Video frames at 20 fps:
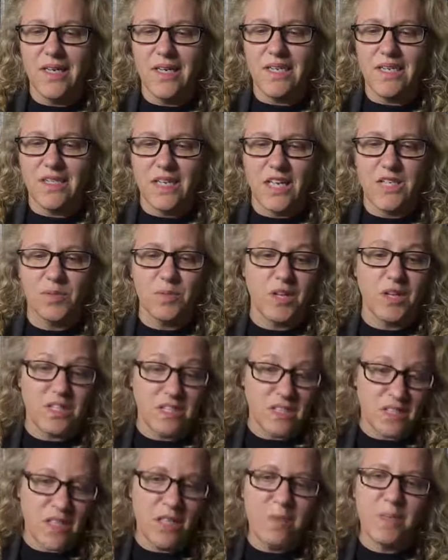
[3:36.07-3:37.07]
science
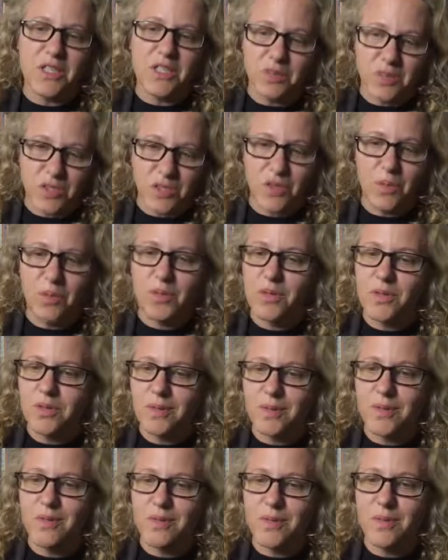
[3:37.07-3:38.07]
projects, elementary school
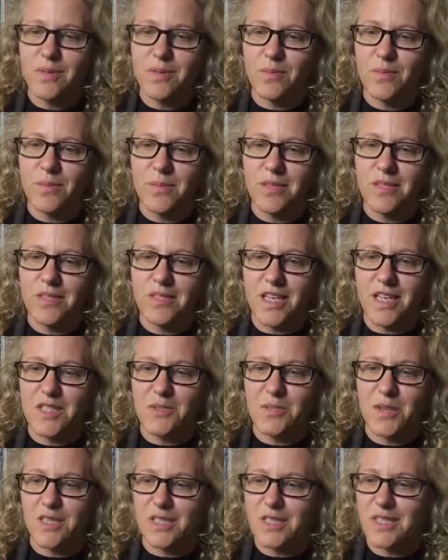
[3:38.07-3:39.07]
science
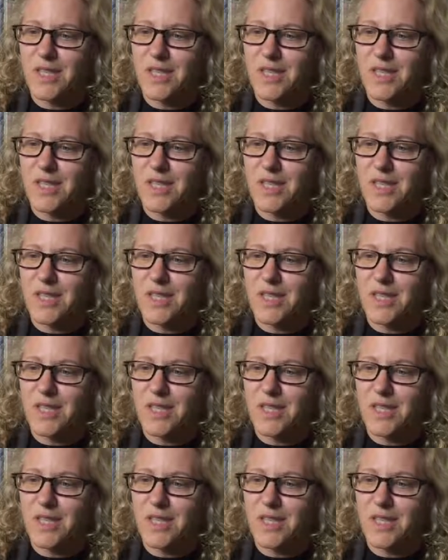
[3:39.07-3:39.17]
projects.